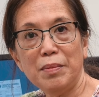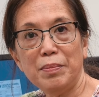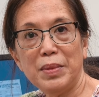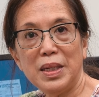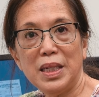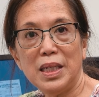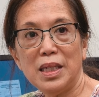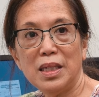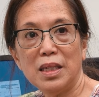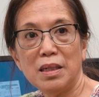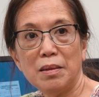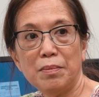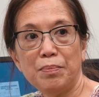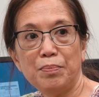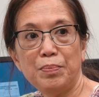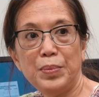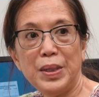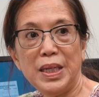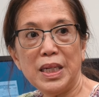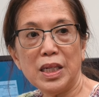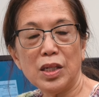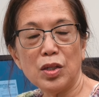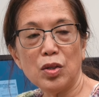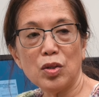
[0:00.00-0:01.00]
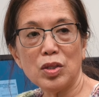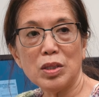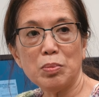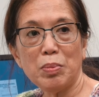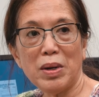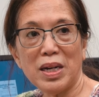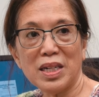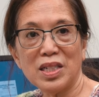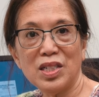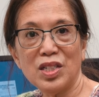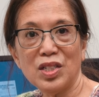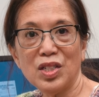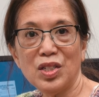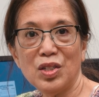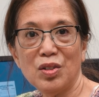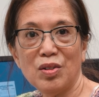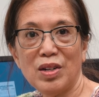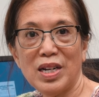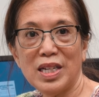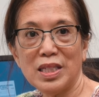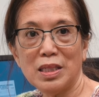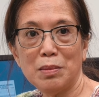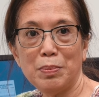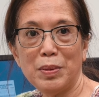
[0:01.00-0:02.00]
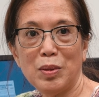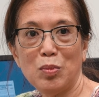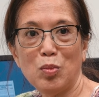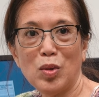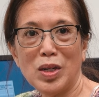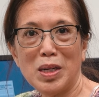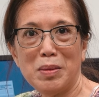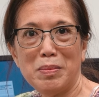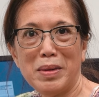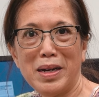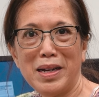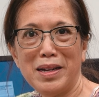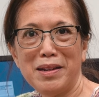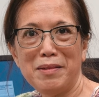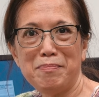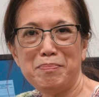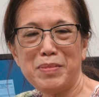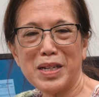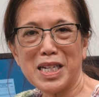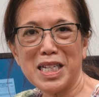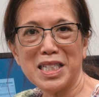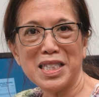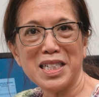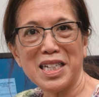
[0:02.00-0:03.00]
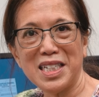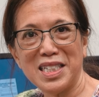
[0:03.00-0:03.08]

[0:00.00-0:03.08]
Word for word: I mean, being a nurse practitioner has been one of my biggest